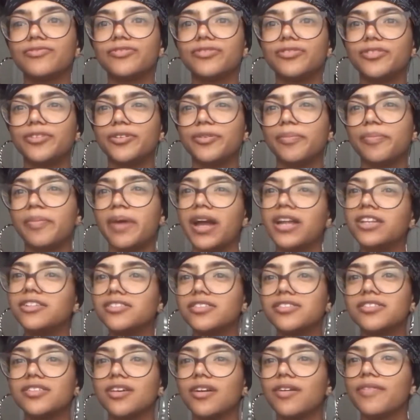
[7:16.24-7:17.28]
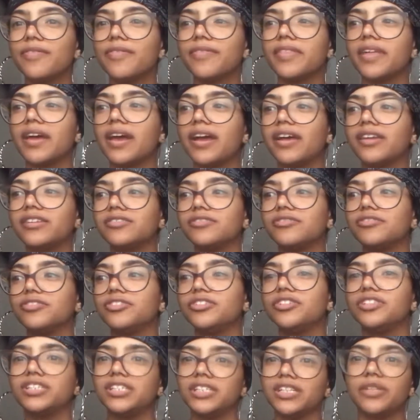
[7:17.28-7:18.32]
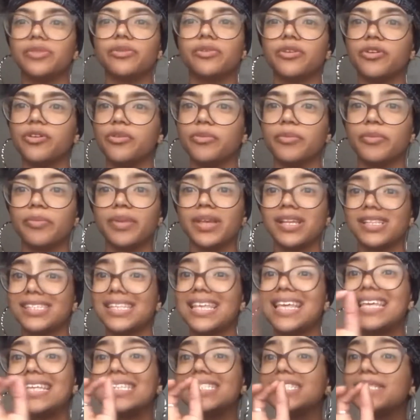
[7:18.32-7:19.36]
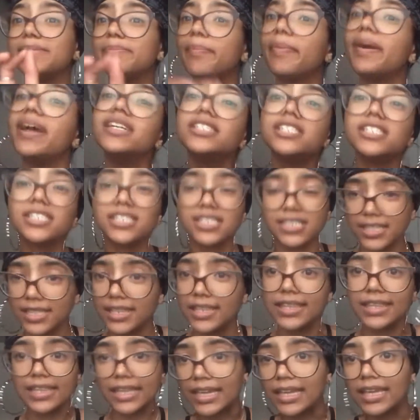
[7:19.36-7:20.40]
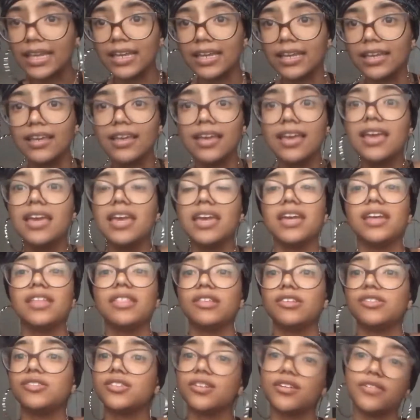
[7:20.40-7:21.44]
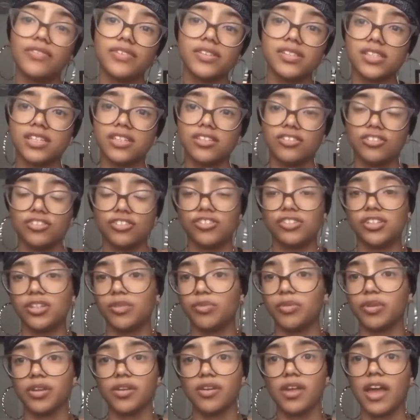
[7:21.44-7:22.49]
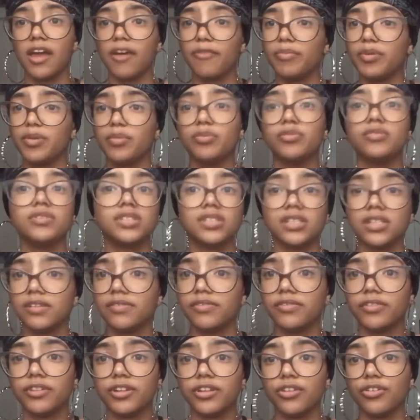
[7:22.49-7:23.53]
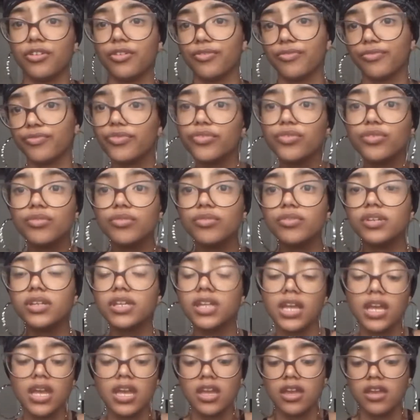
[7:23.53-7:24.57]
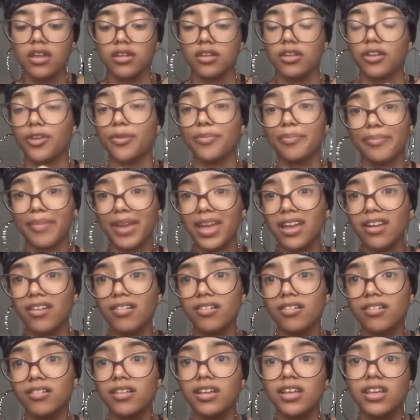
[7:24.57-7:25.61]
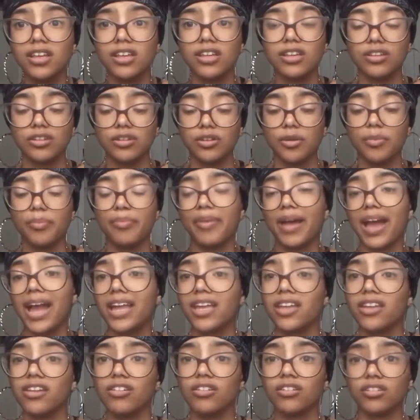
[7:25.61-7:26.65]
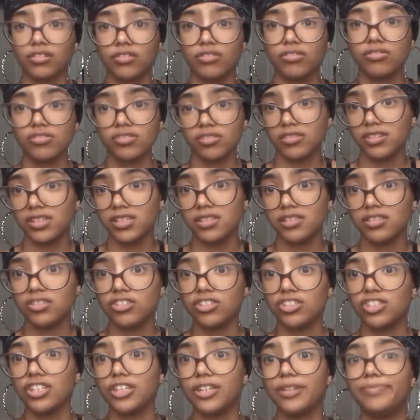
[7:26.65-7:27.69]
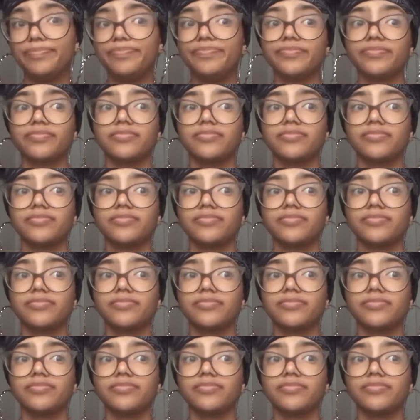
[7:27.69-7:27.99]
remind yourself that you're dealing with human beings, especially in the service industry where you have people delivering your food, your mail, bagging your groceries and shit,